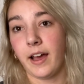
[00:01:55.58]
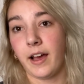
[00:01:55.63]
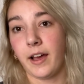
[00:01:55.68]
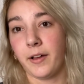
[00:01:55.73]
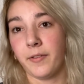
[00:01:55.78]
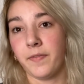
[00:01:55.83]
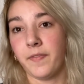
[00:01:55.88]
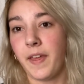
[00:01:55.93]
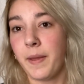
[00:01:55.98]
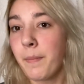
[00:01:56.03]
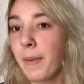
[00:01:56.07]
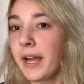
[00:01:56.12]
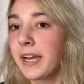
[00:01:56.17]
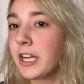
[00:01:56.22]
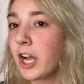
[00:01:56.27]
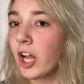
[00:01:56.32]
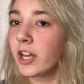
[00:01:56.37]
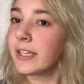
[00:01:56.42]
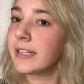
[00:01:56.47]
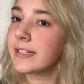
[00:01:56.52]
they might
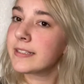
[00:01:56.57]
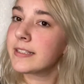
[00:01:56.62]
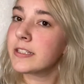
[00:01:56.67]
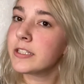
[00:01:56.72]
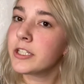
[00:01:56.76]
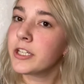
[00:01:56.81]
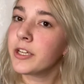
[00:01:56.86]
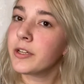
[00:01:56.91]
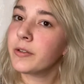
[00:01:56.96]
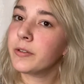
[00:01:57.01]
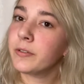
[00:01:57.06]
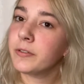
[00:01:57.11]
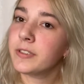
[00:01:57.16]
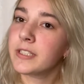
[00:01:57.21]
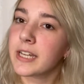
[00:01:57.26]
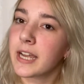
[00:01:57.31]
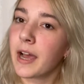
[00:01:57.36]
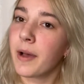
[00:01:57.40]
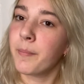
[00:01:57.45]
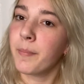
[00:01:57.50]
not listen to you
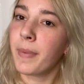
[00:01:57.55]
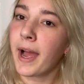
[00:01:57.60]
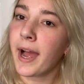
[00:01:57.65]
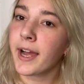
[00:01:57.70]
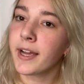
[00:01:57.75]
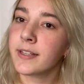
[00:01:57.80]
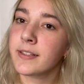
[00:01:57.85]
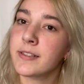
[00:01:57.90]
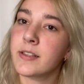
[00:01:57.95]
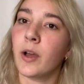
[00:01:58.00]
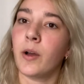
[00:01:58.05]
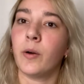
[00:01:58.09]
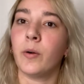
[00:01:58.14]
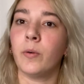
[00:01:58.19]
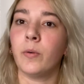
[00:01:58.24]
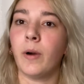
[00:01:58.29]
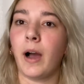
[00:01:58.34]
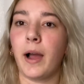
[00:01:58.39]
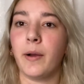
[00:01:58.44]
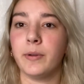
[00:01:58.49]
to come back,
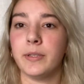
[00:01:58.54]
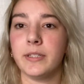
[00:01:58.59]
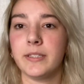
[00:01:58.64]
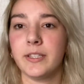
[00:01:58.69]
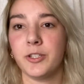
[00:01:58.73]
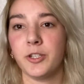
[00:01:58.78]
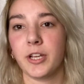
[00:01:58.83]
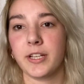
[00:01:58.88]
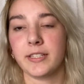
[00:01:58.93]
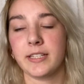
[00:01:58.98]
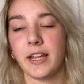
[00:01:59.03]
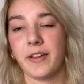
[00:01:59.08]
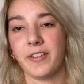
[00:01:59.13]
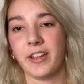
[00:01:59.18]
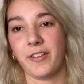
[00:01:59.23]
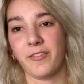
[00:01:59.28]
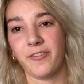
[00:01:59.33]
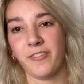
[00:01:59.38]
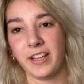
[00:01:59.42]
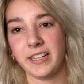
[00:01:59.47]
so I would suggest
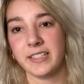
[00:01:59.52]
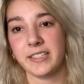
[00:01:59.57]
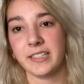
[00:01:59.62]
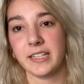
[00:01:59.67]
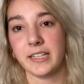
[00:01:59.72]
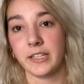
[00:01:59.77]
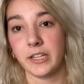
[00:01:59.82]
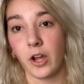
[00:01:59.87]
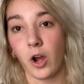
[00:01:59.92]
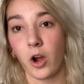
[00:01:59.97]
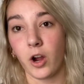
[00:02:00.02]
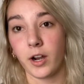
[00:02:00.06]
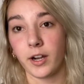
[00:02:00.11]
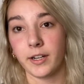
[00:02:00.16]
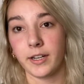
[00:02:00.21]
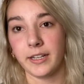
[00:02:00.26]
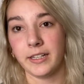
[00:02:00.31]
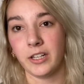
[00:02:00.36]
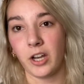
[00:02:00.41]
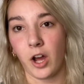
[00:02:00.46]
having a fenced-in yard
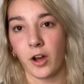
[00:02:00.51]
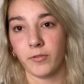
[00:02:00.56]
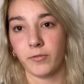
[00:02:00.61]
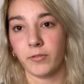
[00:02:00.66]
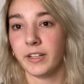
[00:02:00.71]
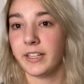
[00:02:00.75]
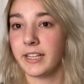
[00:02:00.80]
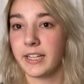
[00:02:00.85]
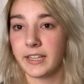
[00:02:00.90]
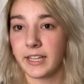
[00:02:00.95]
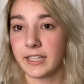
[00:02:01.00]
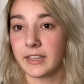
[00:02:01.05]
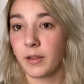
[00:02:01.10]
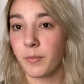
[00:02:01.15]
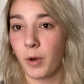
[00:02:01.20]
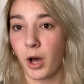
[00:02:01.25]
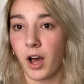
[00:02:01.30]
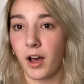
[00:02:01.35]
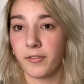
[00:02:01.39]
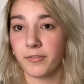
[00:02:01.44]
and not really let
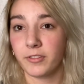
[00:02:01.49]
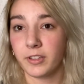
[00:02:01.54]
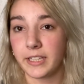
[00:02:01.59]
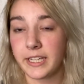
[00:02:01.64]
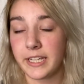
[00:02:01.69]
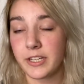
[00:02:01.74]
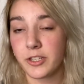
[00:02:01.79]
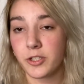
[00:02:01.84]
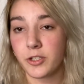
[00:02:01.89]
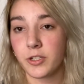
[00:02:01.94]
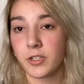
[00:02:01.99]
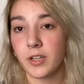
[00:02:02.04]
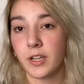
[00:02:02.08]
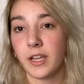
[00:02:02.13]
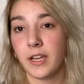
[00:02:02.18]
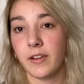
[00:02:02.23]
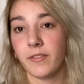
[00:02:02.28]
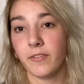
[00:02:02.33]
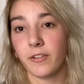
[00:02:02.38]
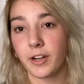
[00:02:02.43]
them off leash very